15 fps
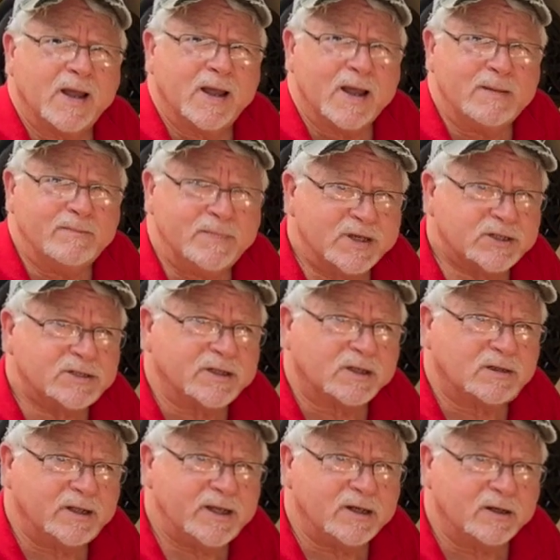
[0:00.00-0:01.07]
and mix the
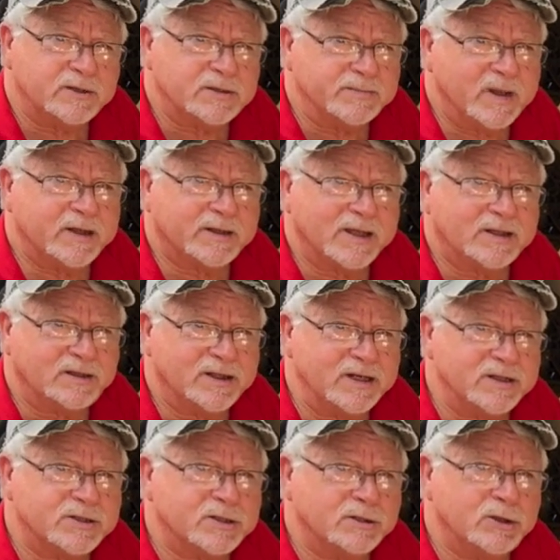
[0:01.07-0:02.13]
cleaner to make a
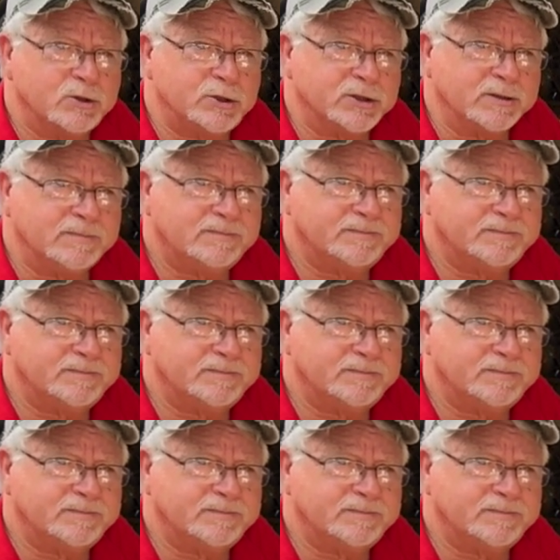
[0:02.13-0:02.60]
cleaning solution.